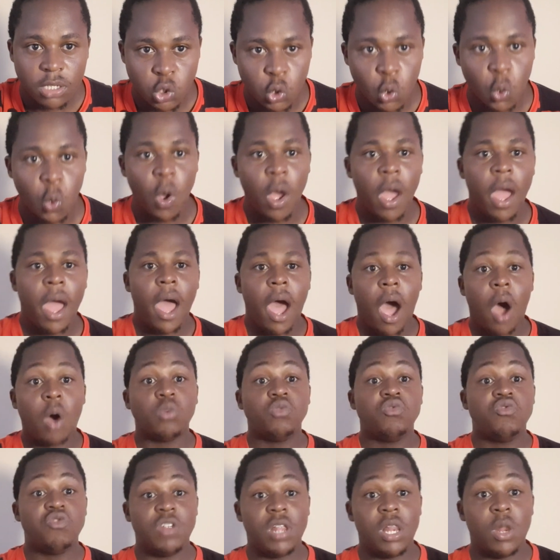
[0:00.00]
So I
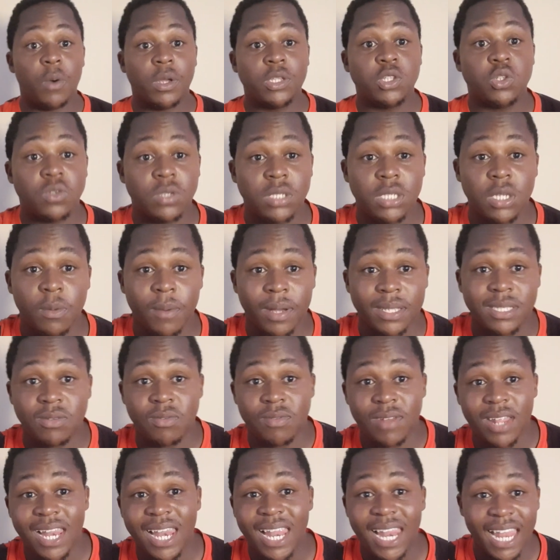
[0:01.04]
would really want to see what
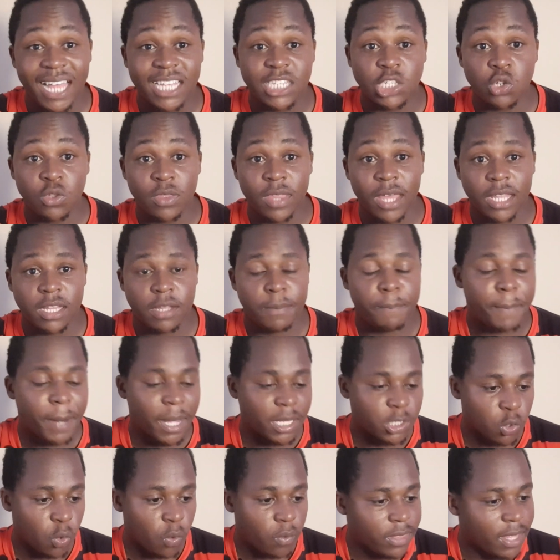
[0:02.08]
really led to that.
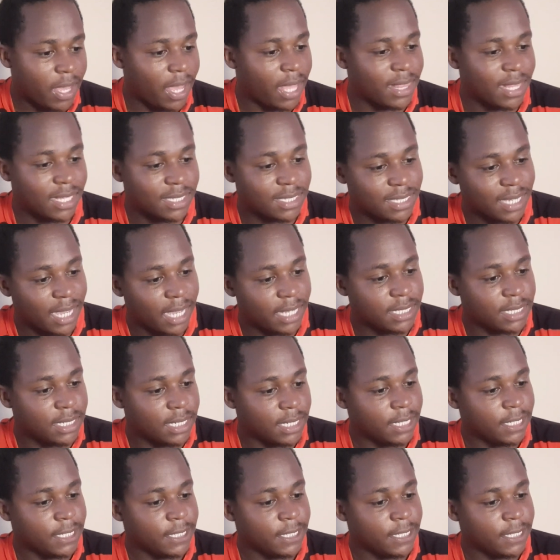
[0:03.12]
But on the other side,